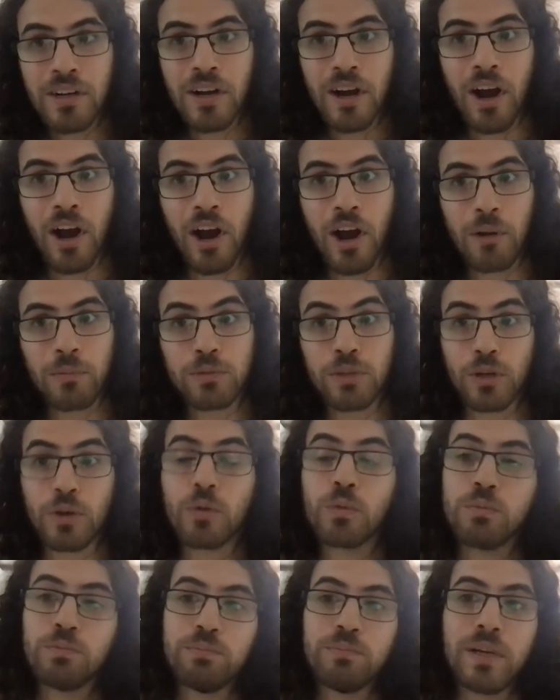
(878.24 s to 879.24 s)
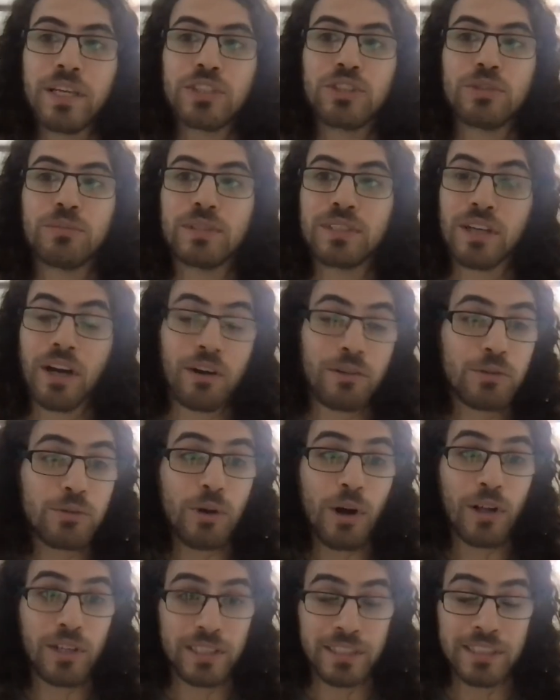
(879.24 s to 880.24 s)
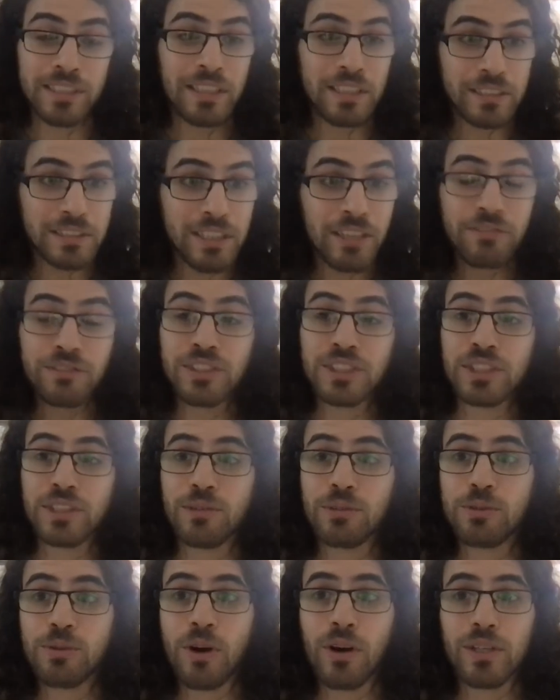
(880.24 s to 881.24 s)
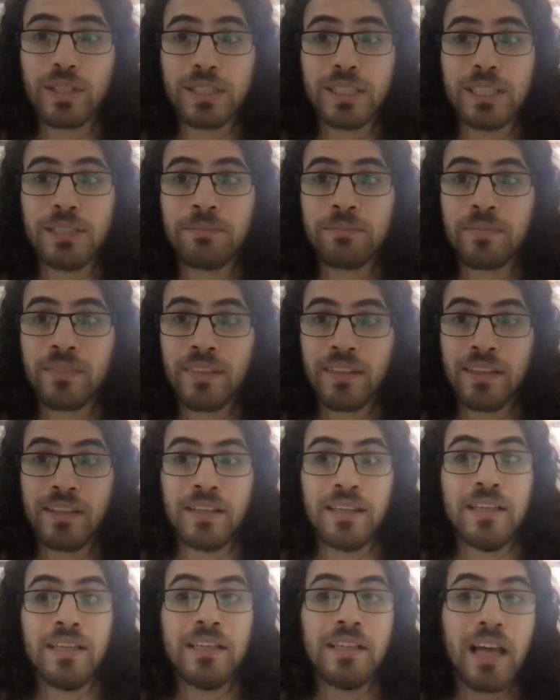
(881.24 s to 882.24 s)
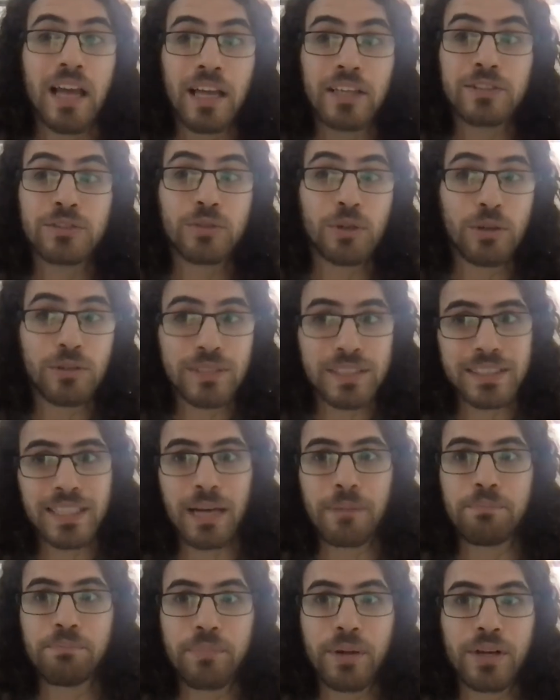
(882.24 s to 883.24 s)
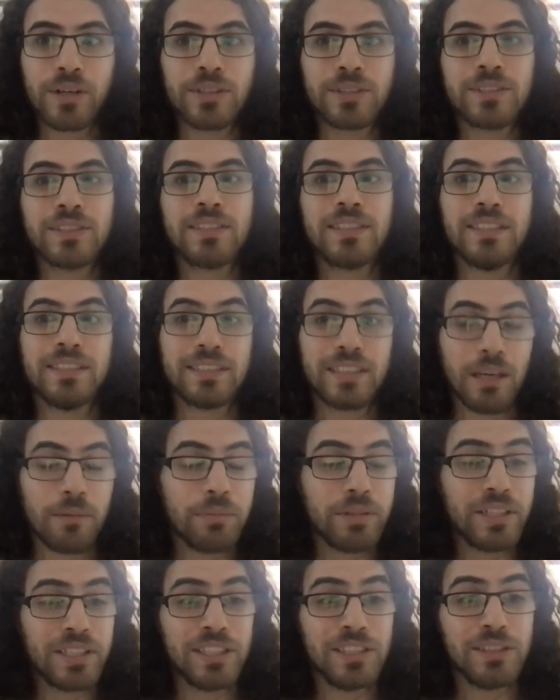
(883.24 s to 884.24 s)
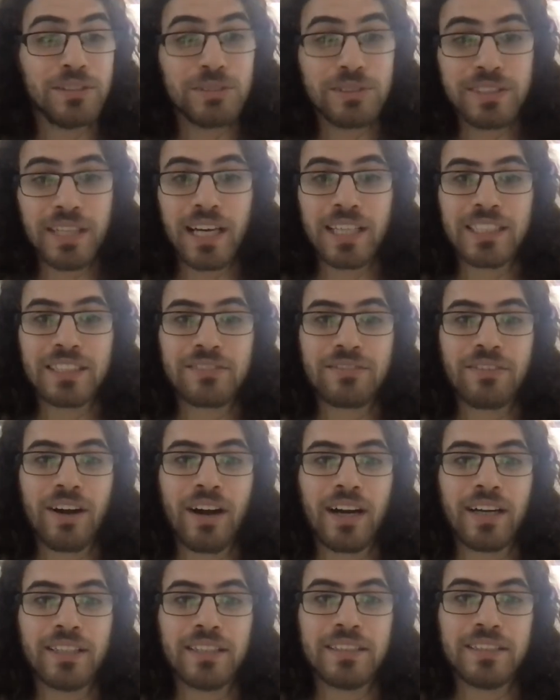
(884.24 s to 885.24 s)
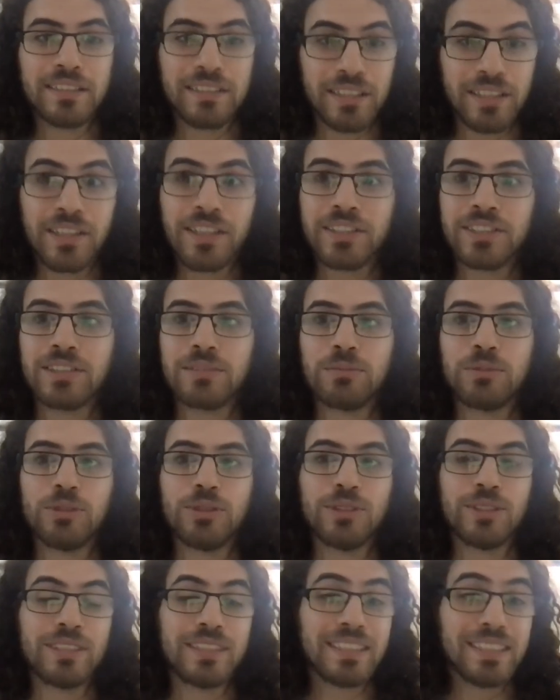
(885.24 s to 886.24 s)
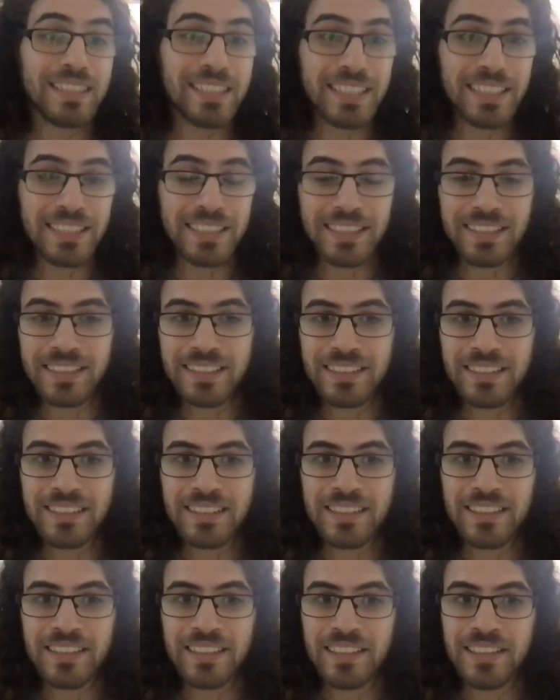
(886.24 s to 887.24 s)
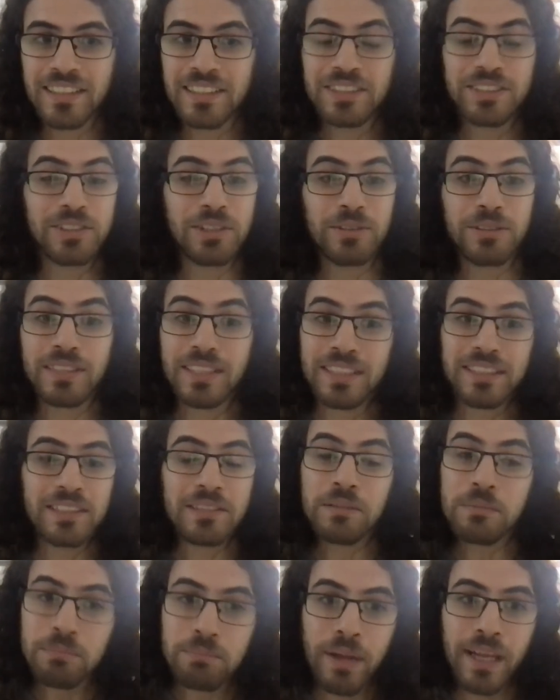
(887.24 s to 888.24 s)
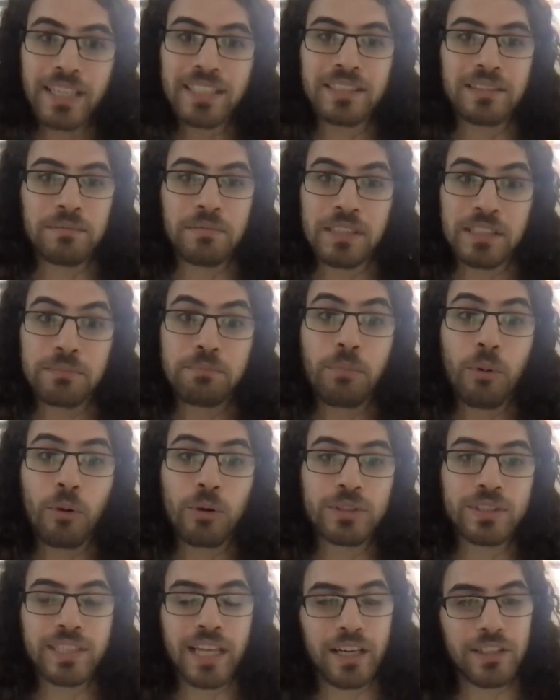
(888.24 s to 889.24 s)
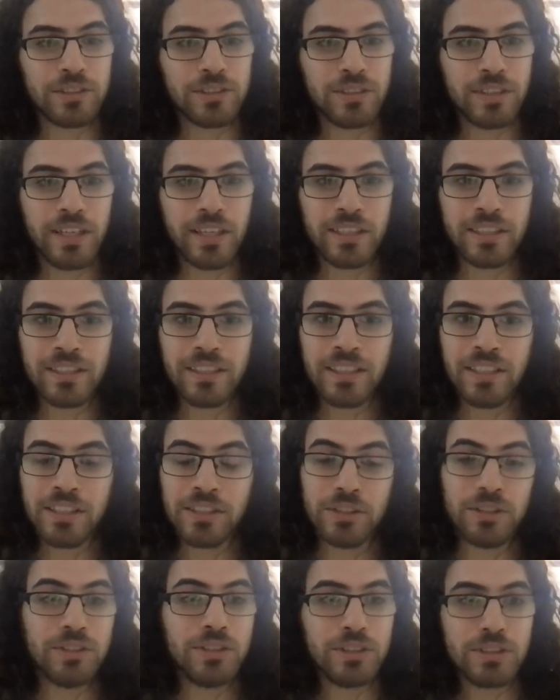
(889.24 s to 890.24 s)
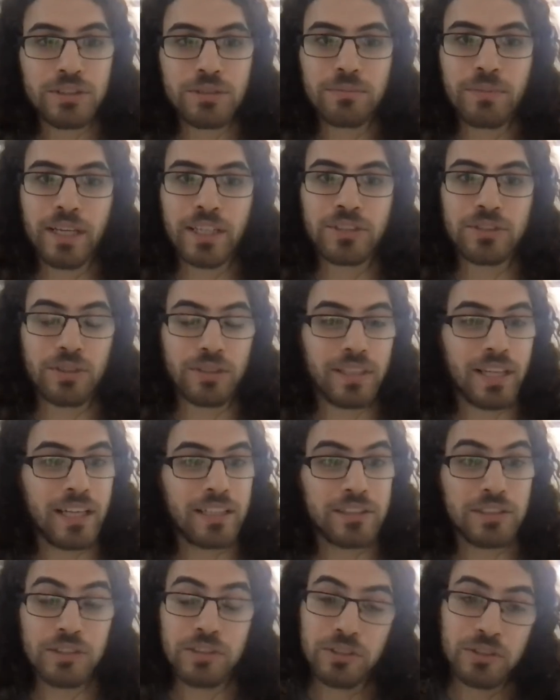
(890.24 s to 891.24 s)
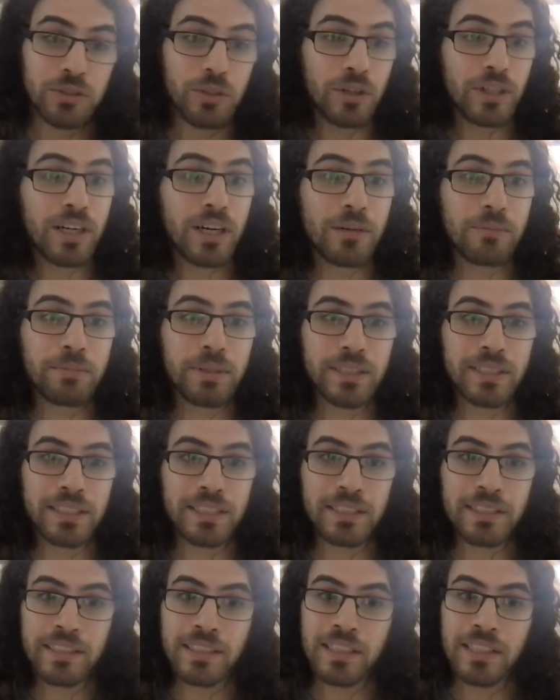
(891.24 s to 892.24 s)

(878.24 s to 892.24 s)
the measurement of quality, the definition of quality, a service that bears its ability to satisfy the customer's needs. So it boils down to there. You need to make sure that your company